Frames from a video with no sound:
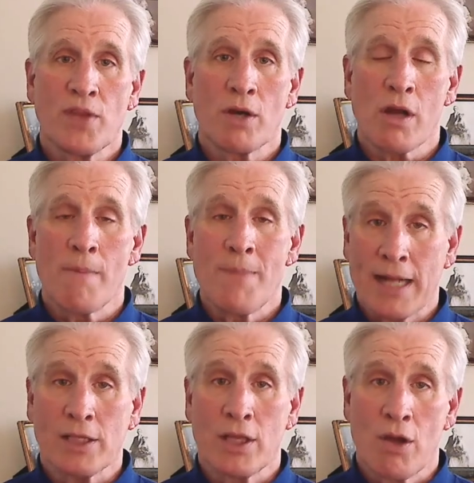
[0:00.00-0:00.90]
they'll come
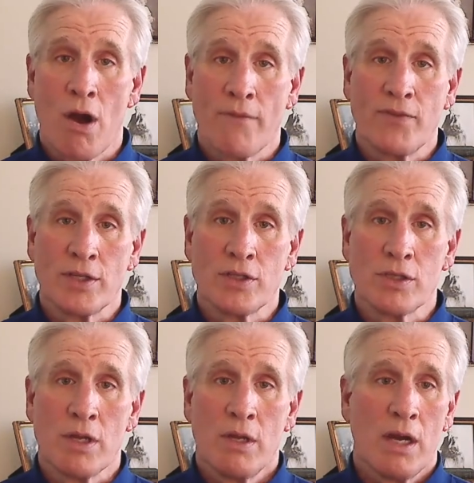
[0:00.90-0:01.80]
back to the
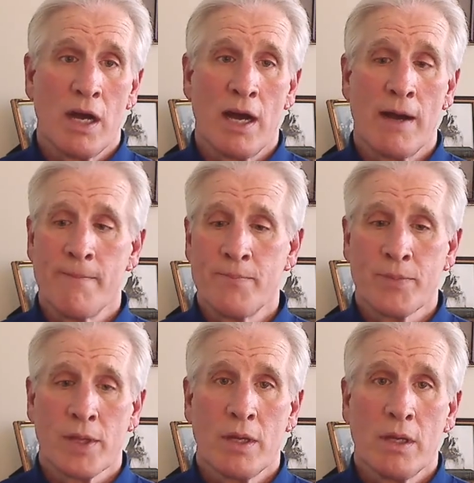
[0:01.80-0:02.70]
office
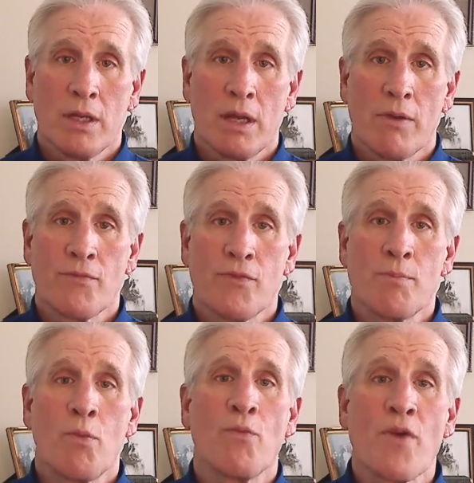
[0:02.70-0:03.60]

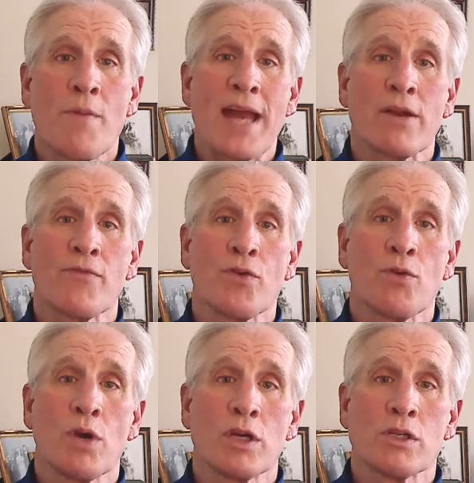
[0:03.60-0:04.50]
for better,
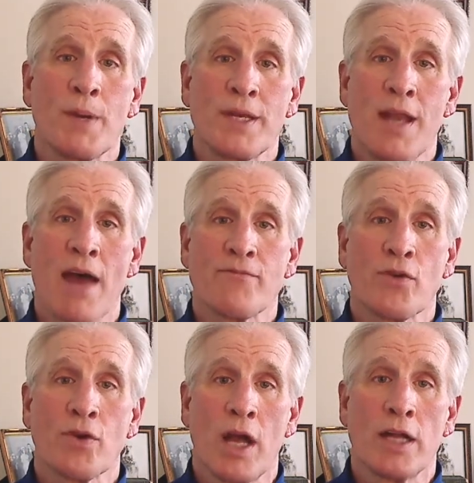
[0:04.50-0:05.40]
for worse, but not
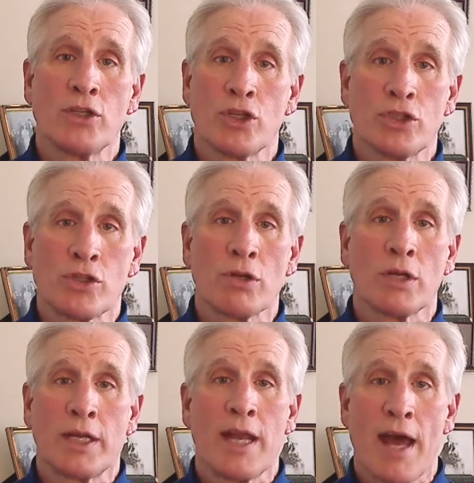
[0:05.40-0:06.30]
for lunch and
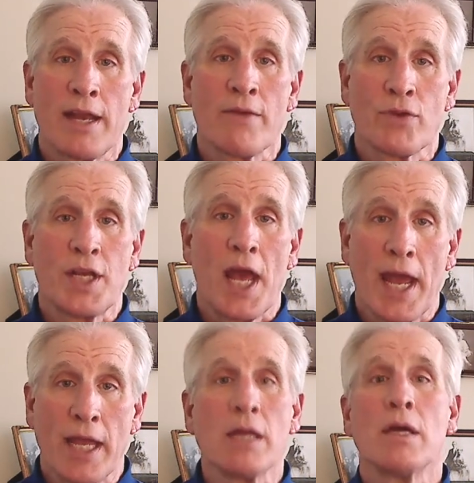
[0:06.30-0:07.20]
certainly not every
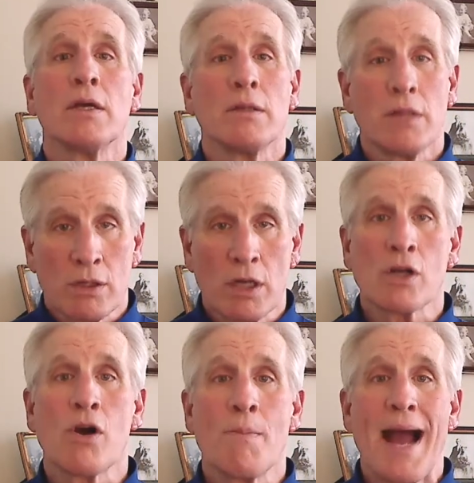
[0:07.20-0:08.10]
day. They're going
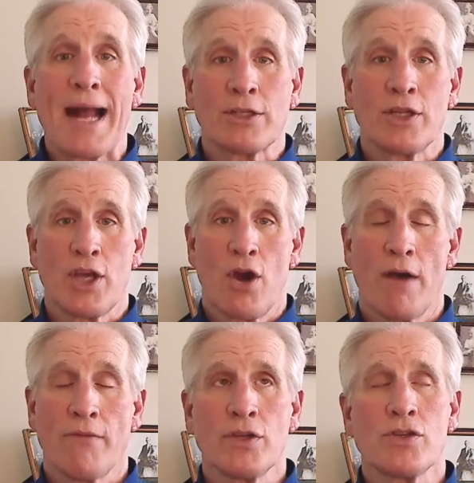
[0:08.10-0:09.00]
to go back to the
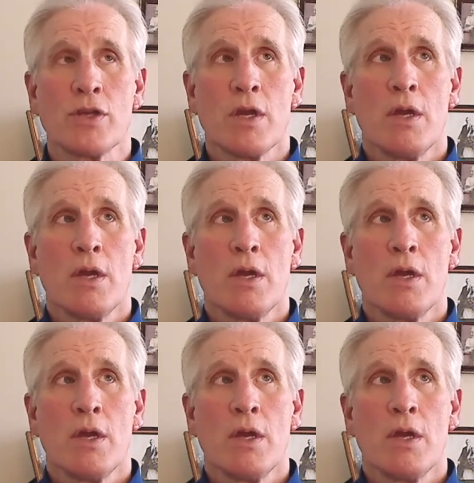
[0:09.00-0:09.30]
office.